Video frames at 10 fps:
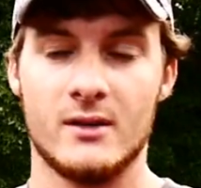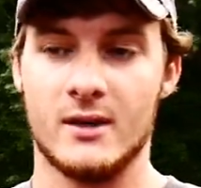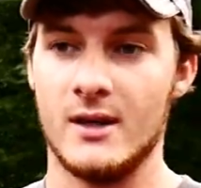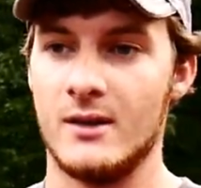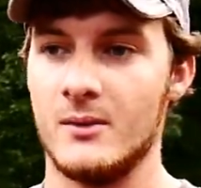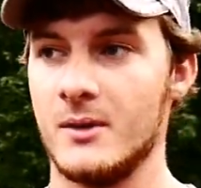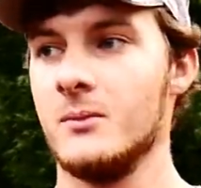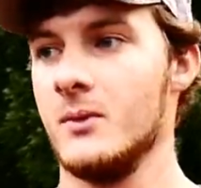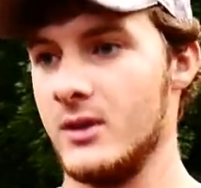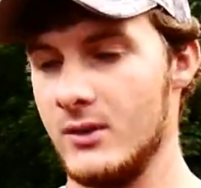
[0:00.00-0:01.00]
on now,
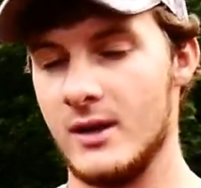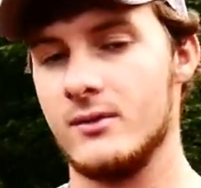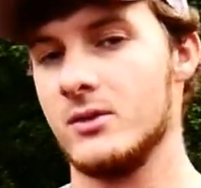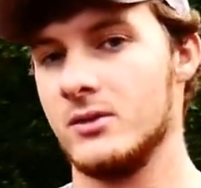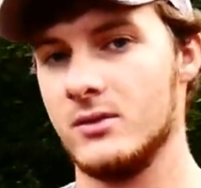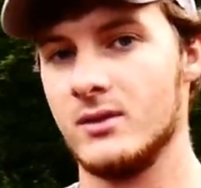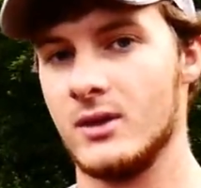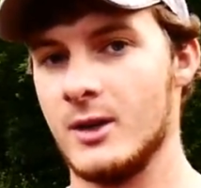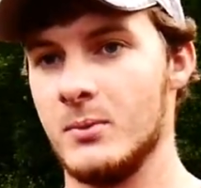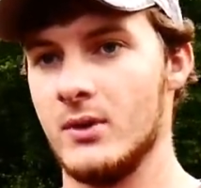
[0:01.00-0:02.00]
we do have a
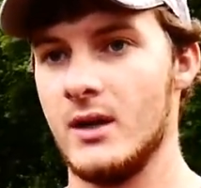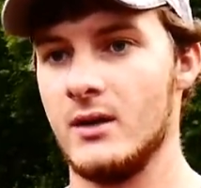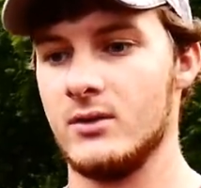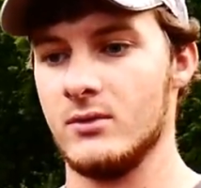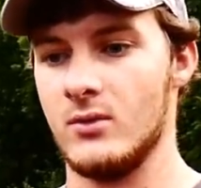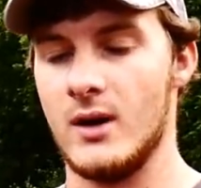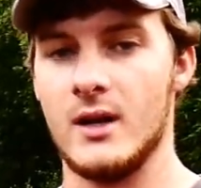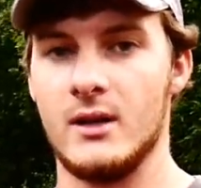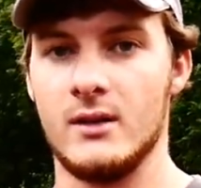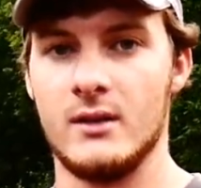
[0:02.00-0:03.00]
couple days of
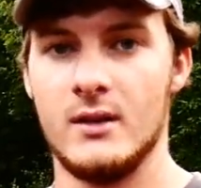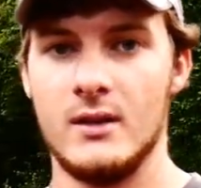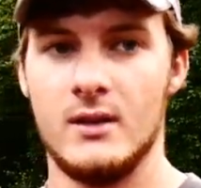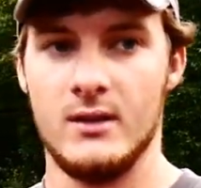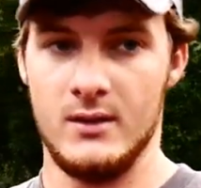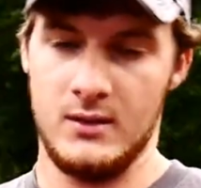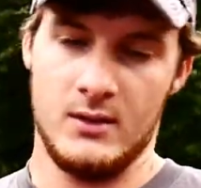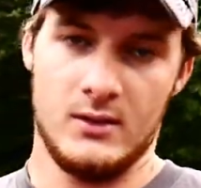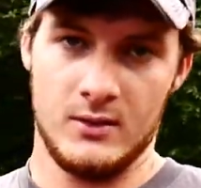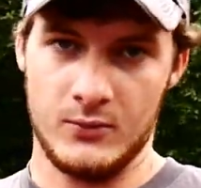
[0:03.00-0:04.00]
rain
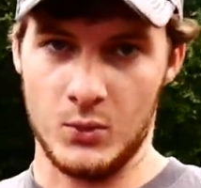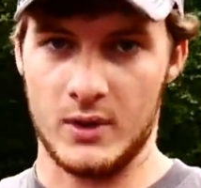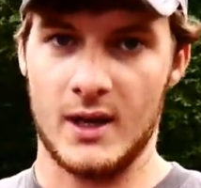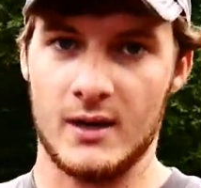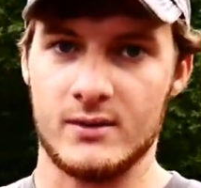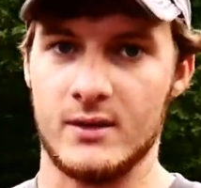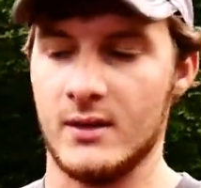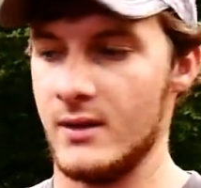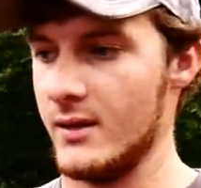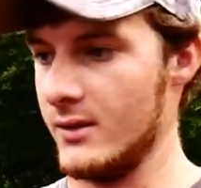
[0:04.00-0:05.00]
forecasted.
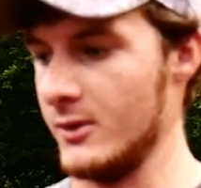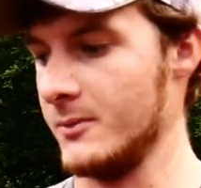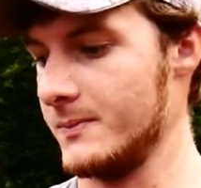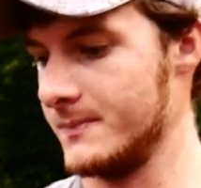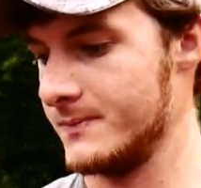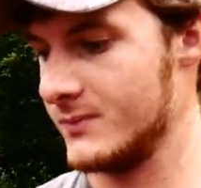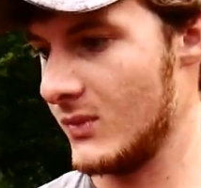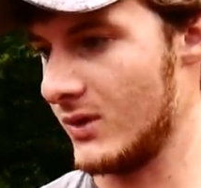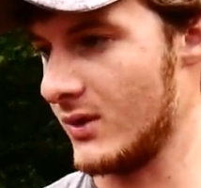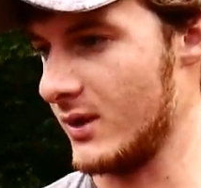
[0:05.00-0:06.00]

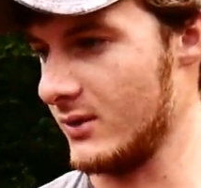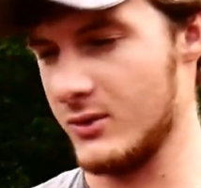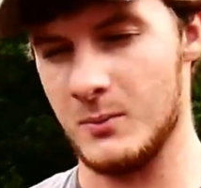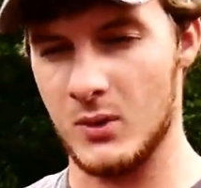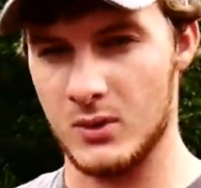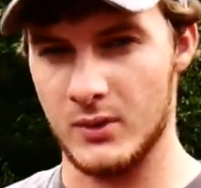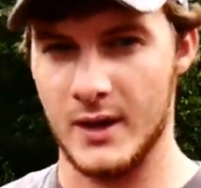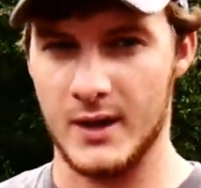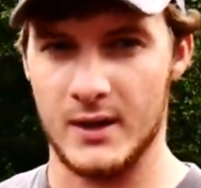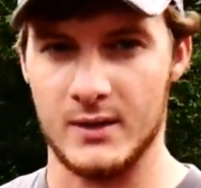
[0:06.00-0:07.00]
I think tomorrow
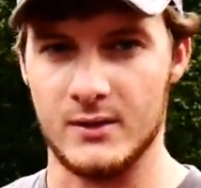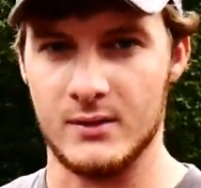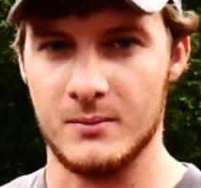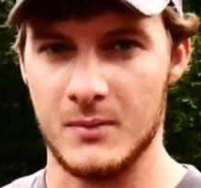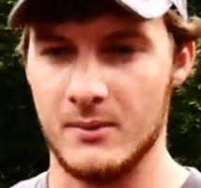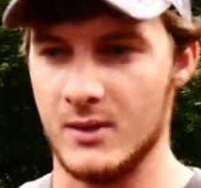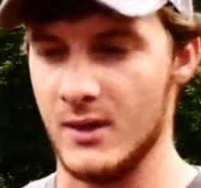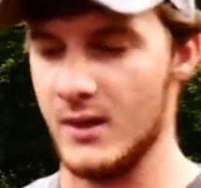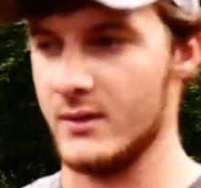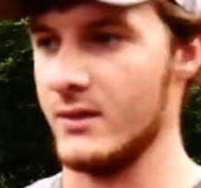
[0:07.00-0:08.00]
night and maybe the
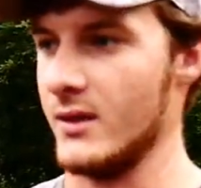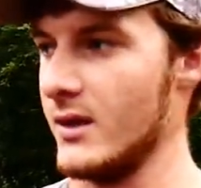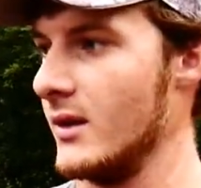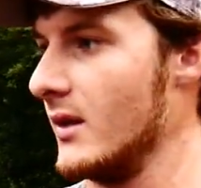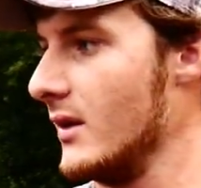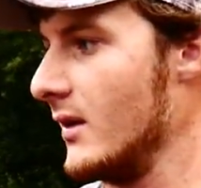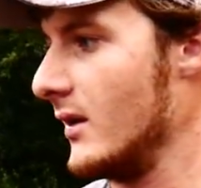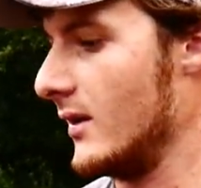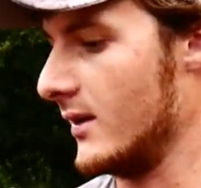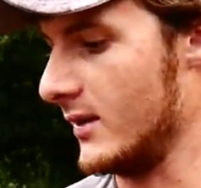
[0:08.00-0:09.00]
next night.
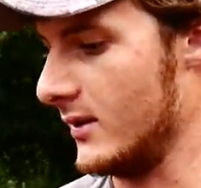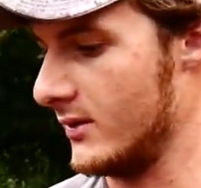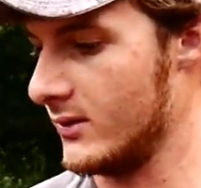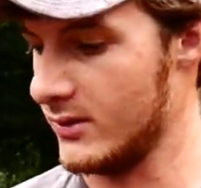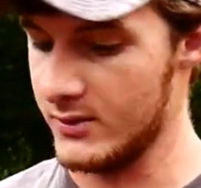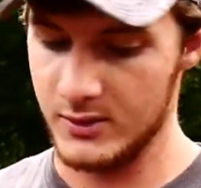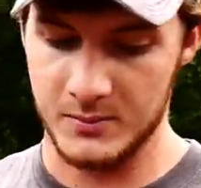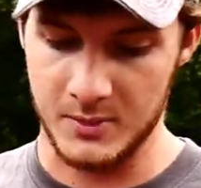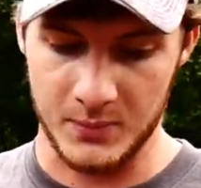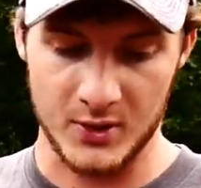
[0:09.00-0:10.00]
So it should
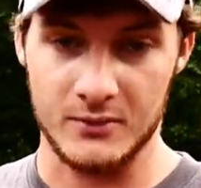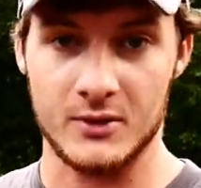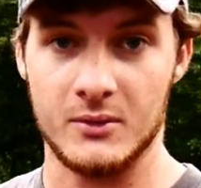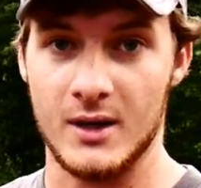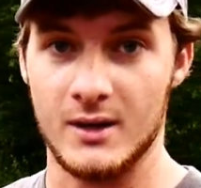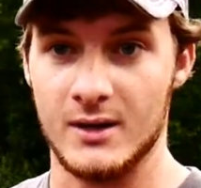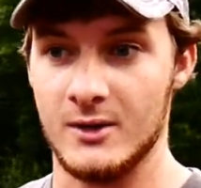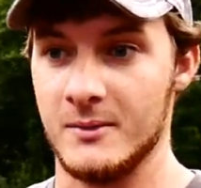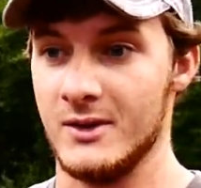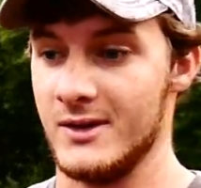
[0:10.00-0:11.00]
be perfect right now.
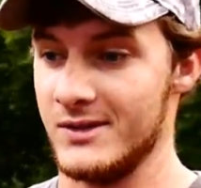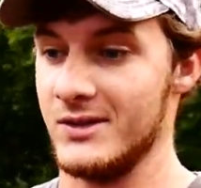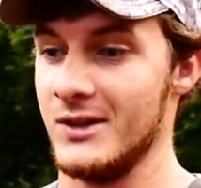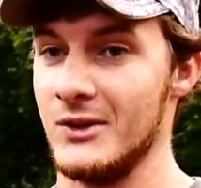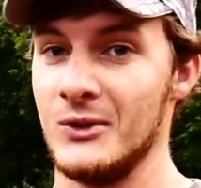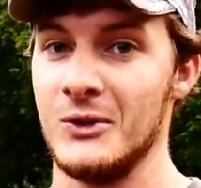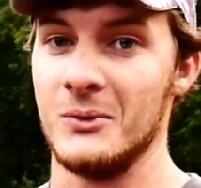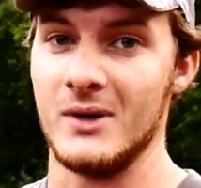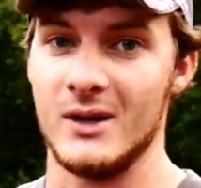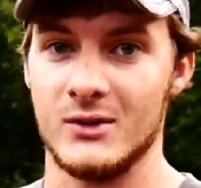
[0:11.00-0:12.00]
I mean, like I said earlier,
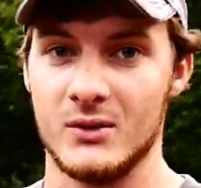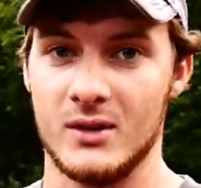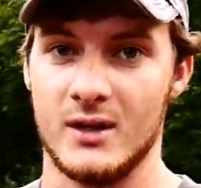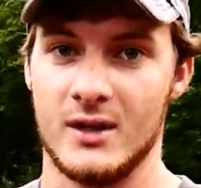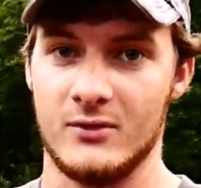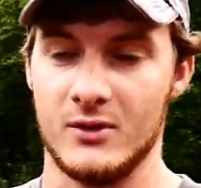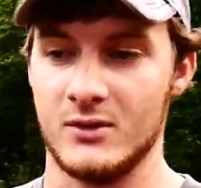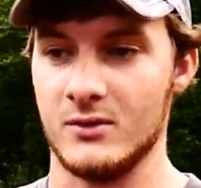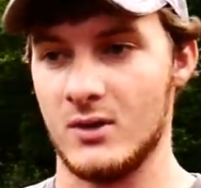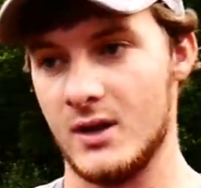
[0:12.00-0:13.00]
we had 3.5
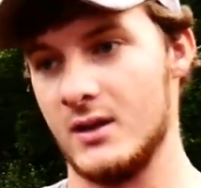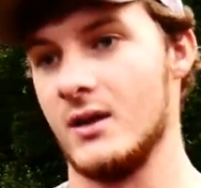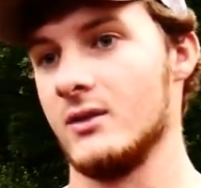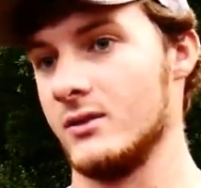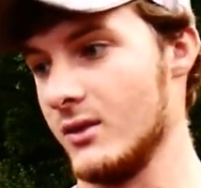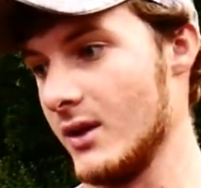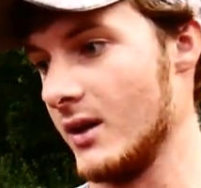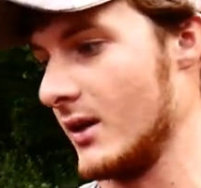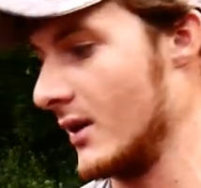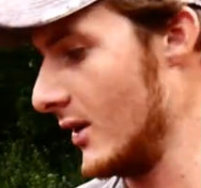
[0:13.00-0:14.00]
inches of rain
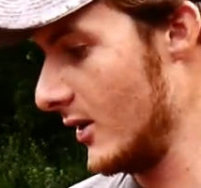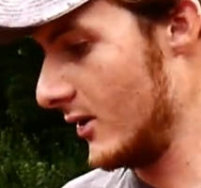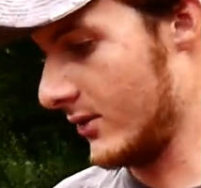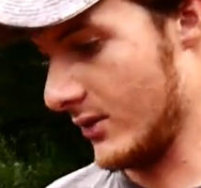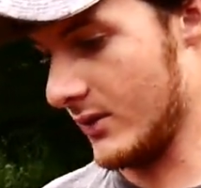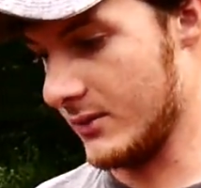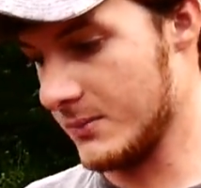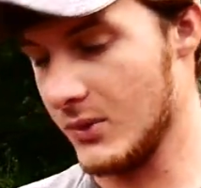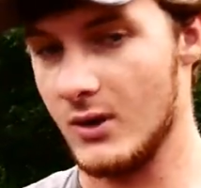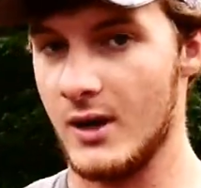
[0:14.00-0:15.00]
yesterday. So
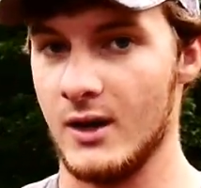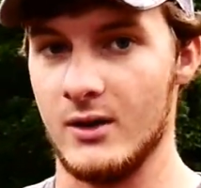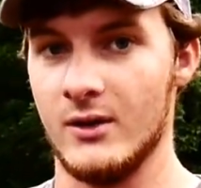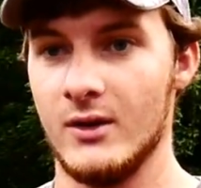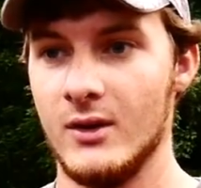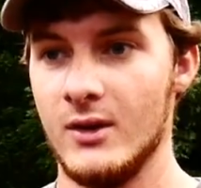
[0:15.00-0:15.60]
this ground,